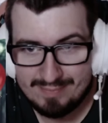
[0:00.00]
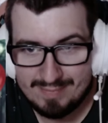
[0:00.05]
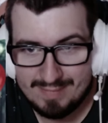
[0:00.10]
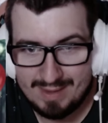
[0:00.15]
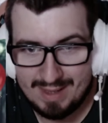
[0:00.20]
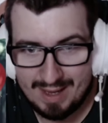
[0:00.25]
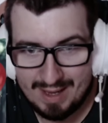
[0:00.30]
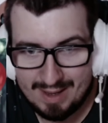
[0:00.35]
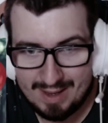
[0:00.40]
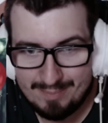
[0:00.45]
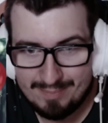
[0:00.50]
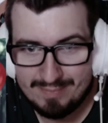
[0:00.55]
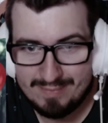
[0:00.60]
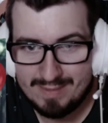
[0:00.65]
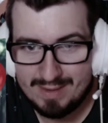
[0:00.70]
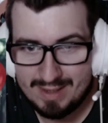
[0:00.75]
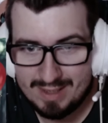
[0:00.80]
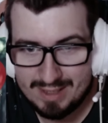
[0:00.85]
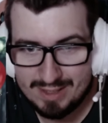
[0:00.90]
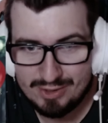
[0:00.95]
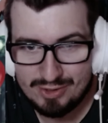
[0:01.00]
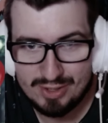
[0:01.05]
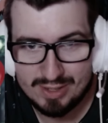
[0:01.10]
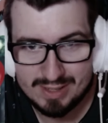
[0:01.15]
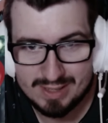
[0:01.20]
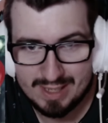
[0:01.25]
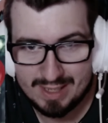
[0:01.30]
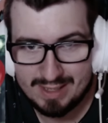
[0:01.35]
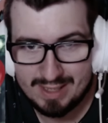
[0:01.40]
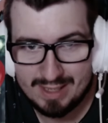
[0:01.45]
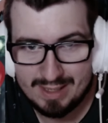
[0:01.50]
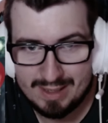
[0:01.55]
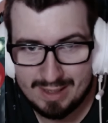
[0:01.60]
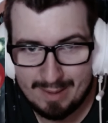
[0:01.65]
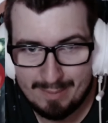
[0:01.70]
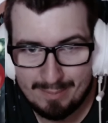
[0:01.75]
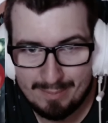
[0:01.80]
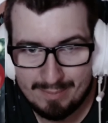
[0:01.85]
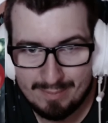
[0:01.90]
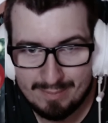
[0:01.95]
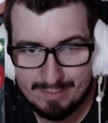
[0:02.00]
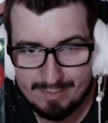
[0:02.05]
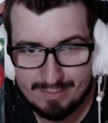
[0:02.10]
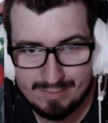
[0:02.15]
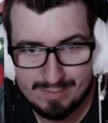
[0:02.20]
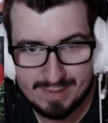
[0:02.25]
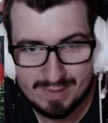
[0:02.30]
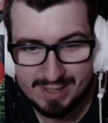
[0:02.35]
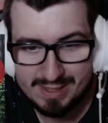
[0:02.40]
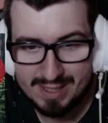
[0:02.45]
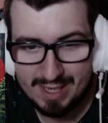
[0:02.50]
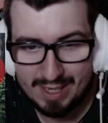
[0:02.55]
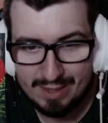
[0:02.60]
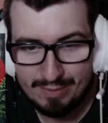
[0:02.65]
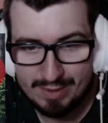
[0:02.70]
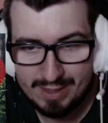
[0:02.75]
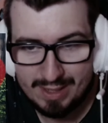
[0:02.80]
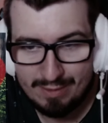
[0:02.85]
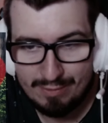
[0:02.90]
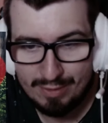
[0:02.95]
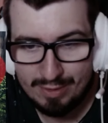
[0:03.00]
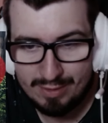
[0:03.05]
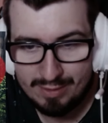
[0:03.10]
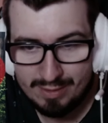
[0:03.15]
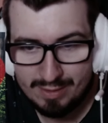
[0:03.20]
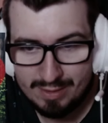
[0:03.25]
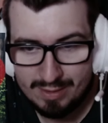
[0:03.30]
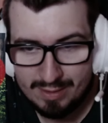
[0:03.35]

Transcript: Nah, he's just letting them decide what they want.